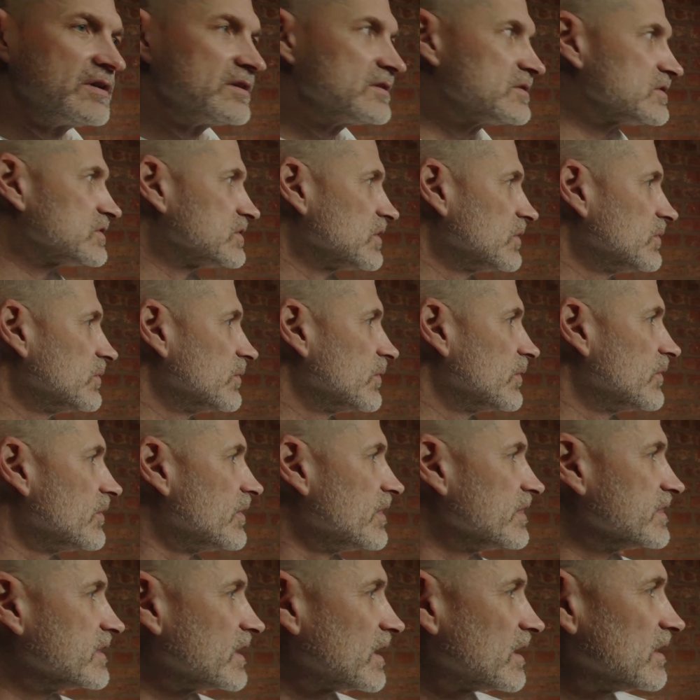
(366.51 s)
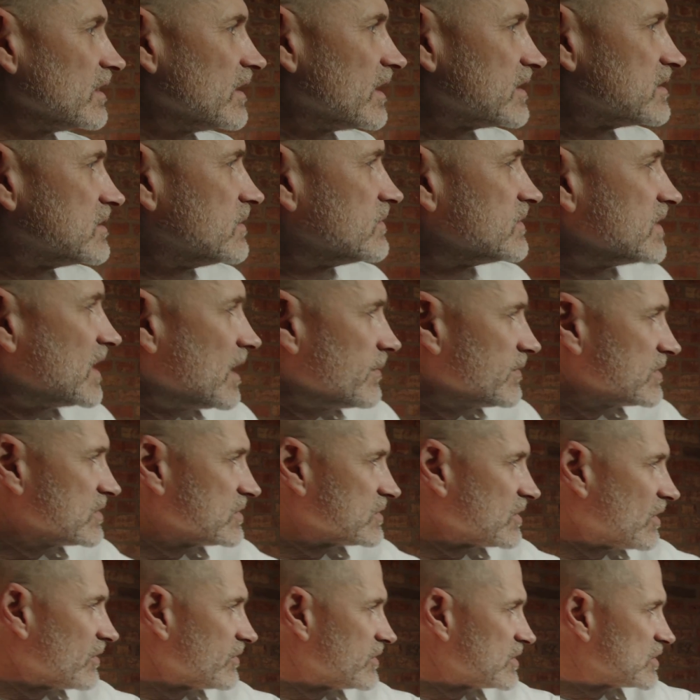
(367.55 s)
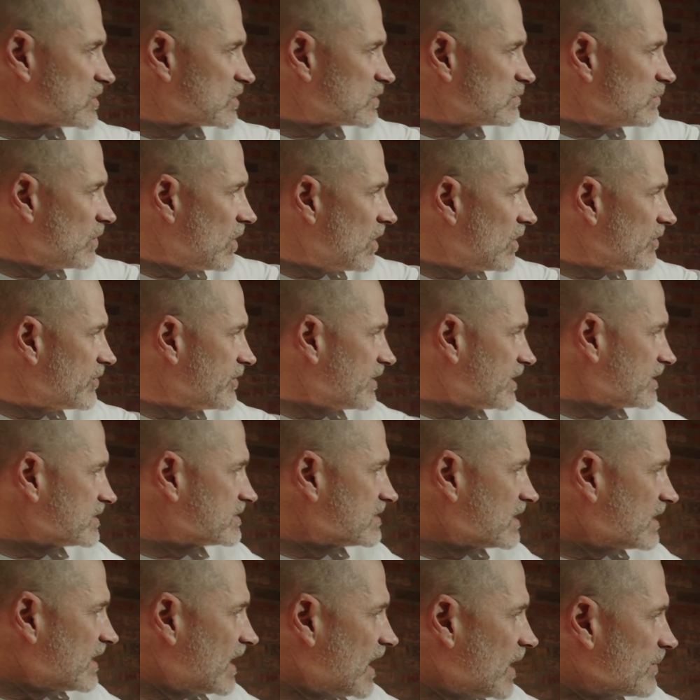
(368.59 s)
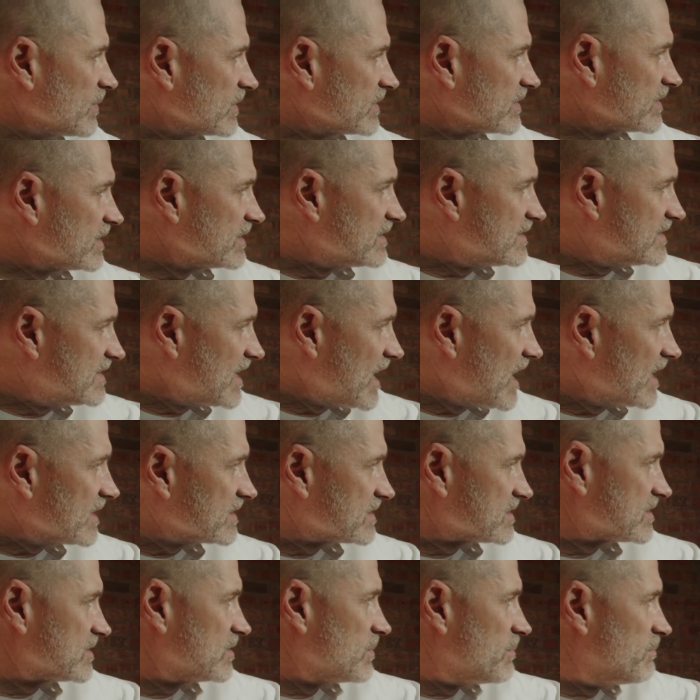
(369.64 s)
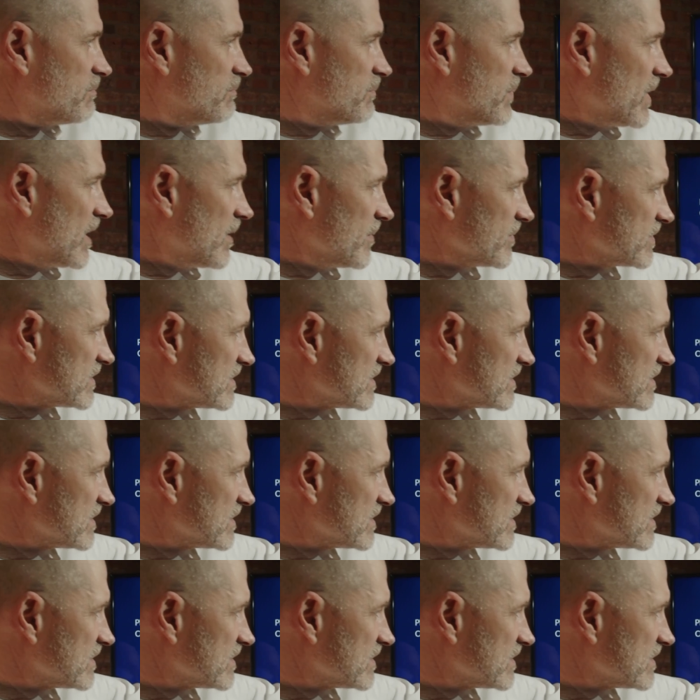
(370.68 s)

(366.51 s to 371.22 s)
So the collective damages are the small things that happen, the dents, the bumps,